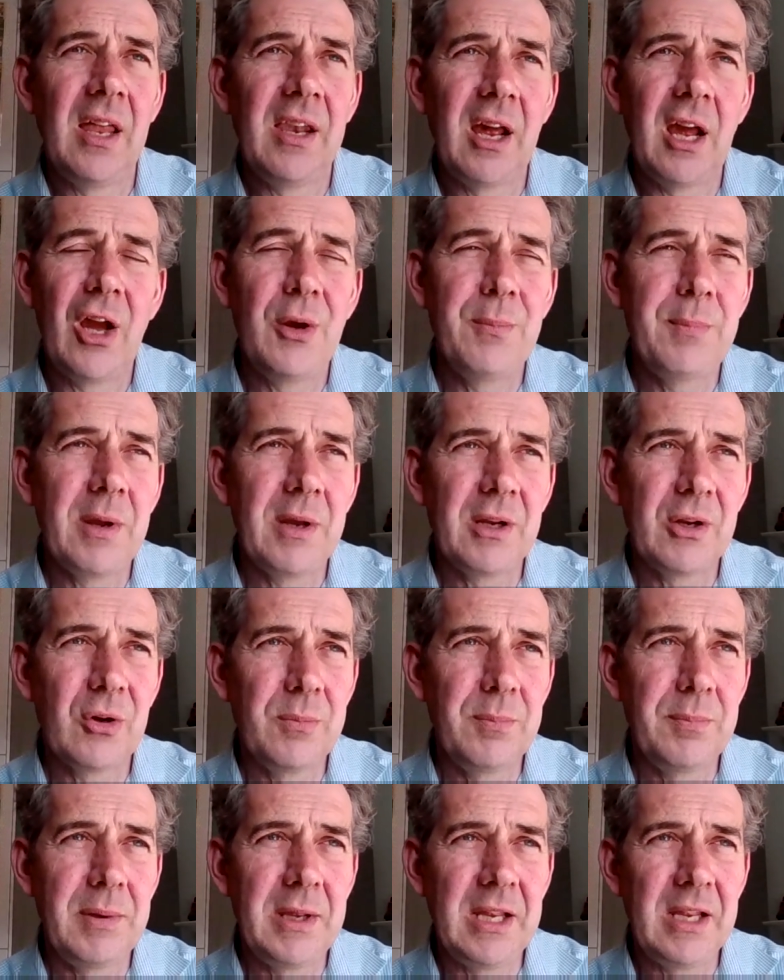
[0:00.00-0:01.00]
And I hope it
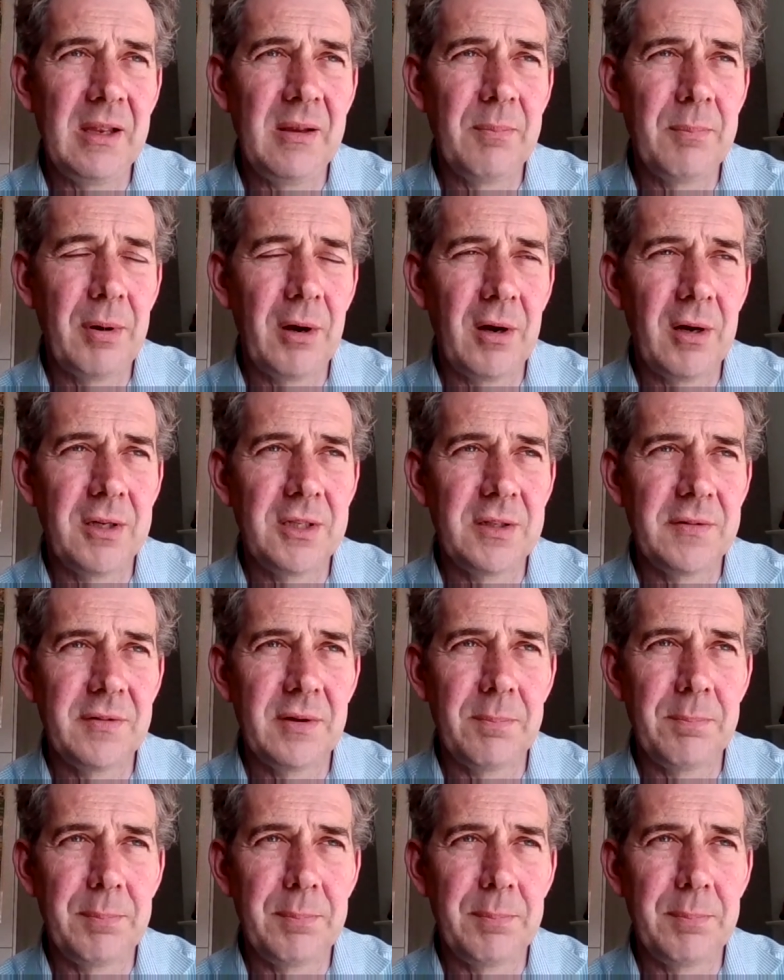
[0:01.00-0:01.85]
could be part of